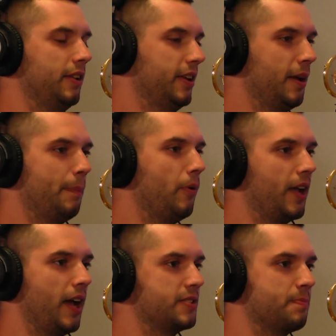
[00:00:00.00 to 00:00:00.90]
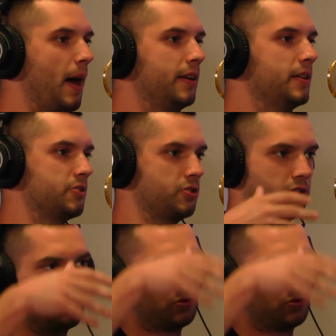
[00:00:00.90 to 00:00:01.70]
Like, that poor guy's mind is just...